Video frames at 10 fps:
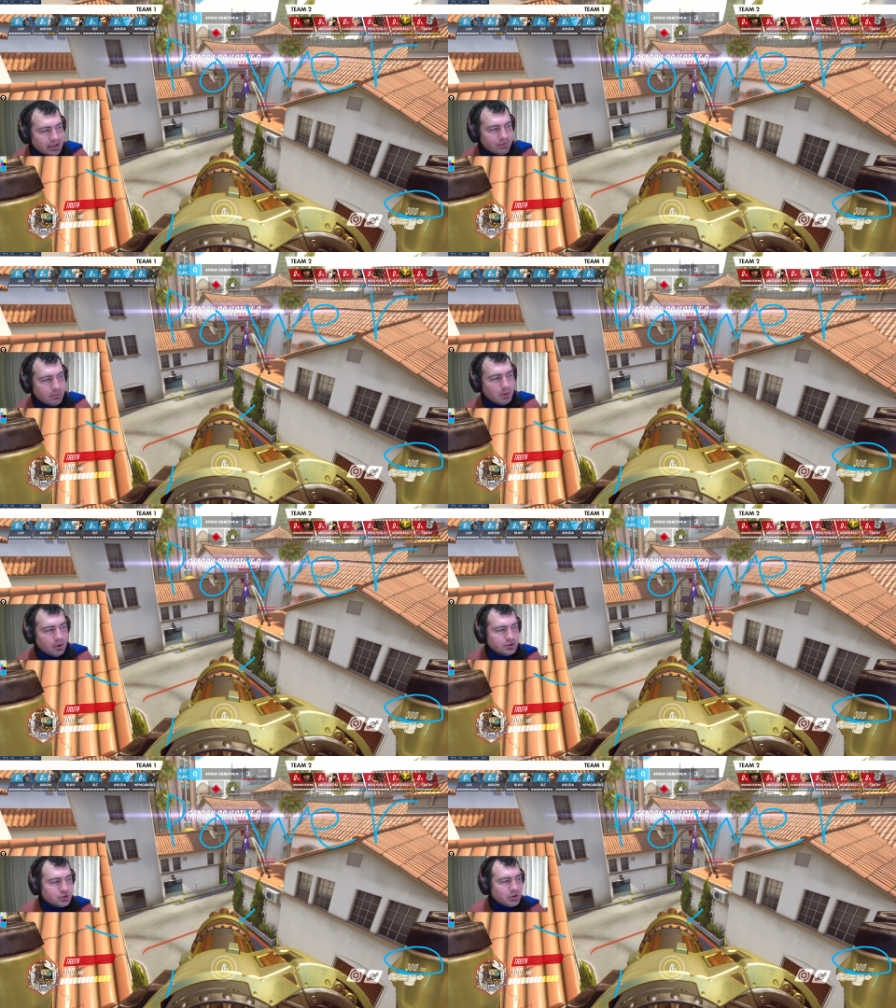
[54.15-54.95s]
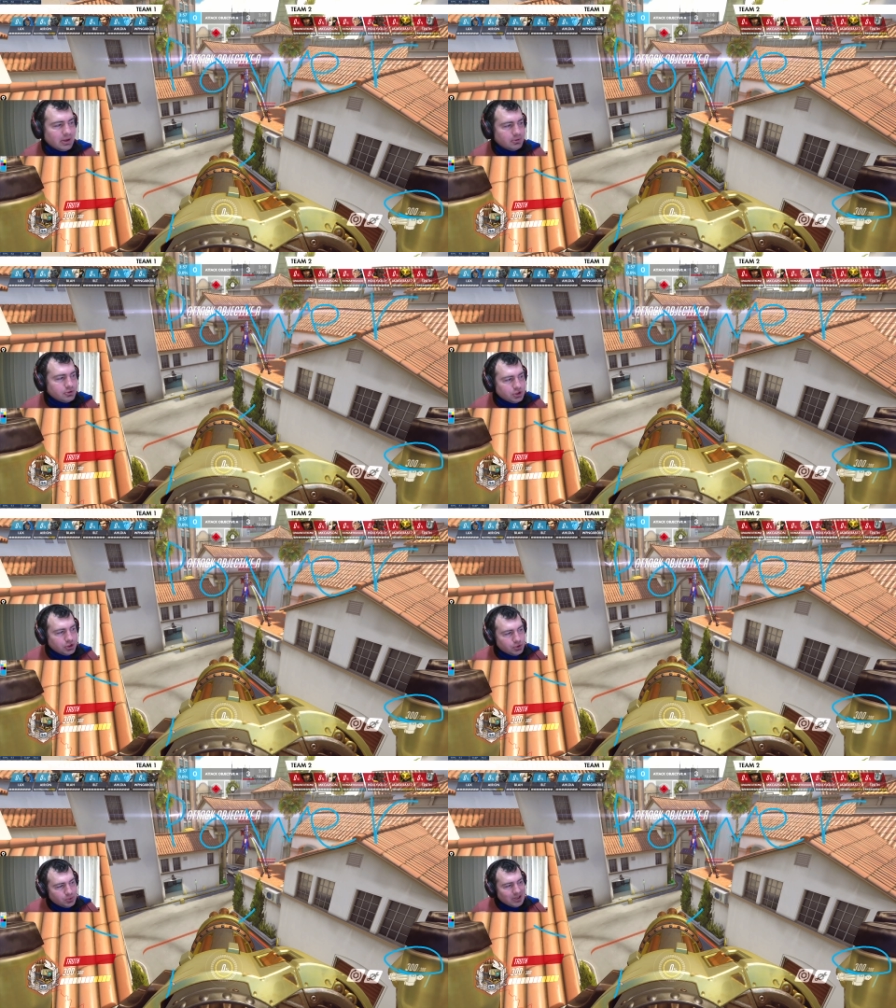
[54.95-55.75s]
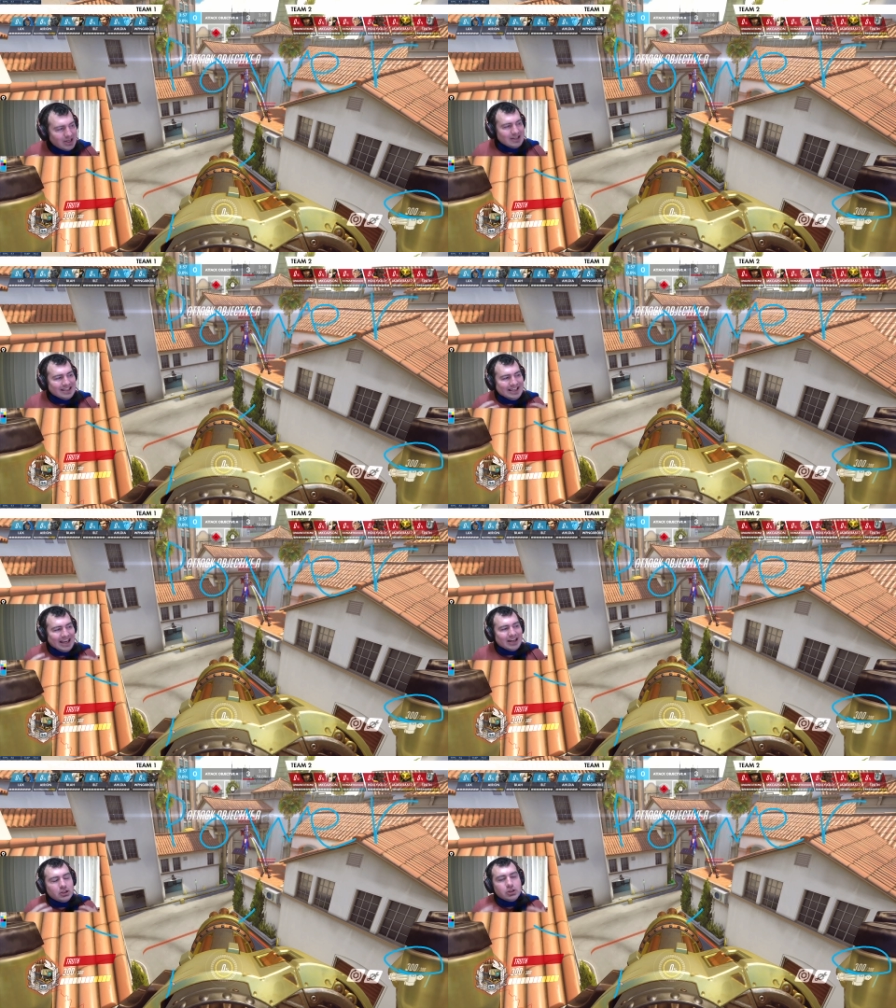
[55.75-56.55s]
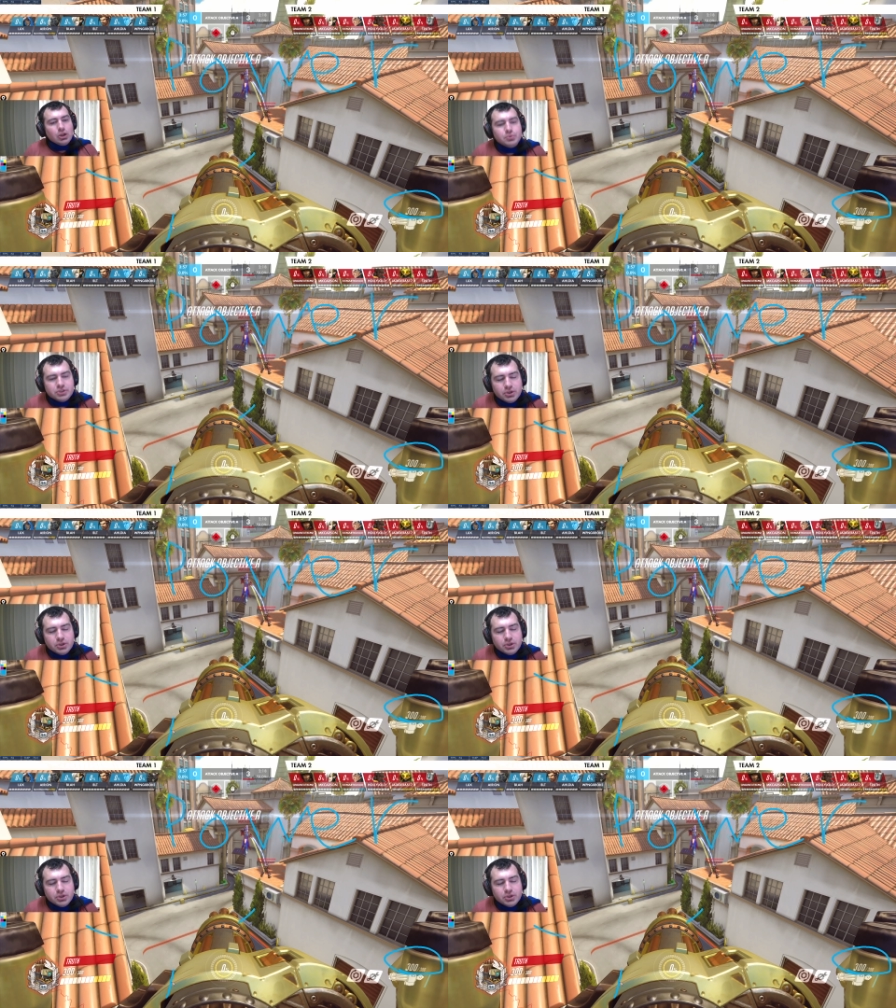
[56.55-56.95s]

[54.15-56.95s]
If opponents are able to get close